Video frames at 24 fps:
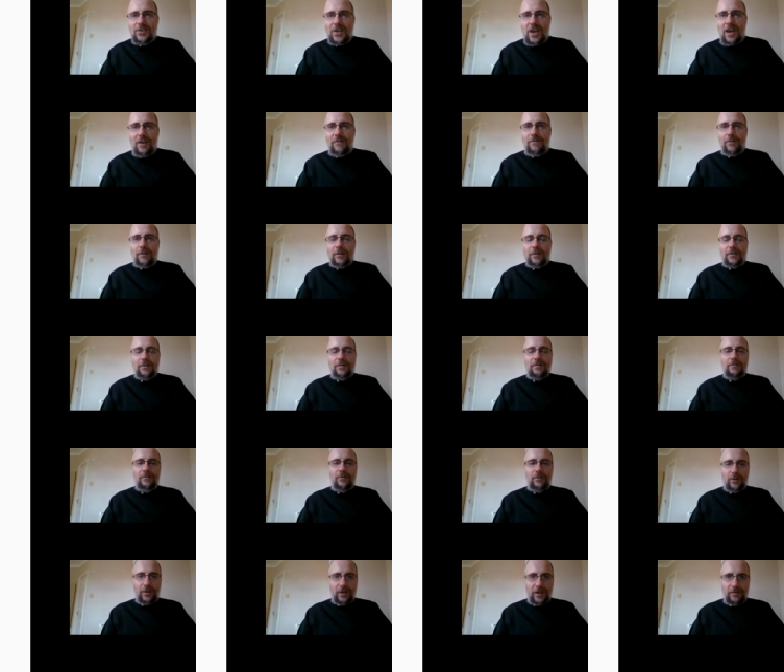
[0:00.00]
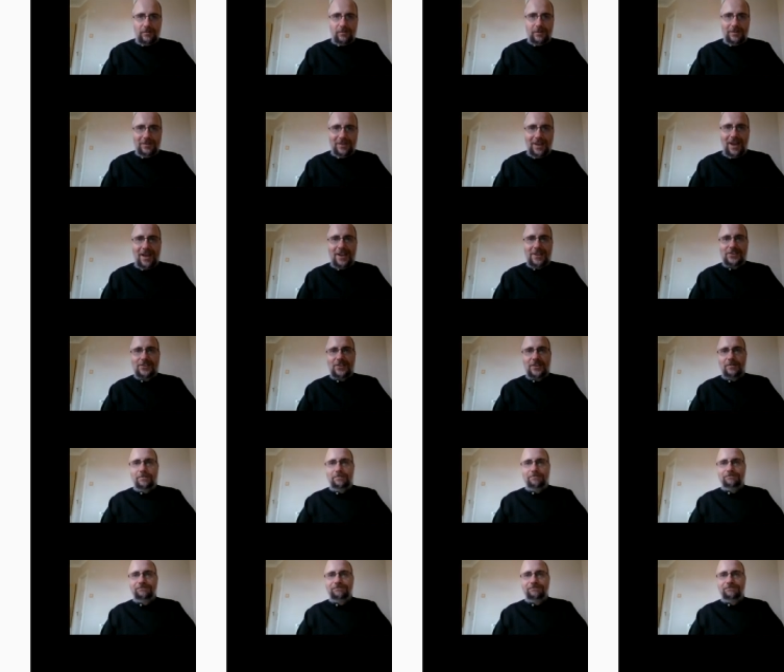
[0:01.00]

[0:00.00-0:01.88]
effort for a given task.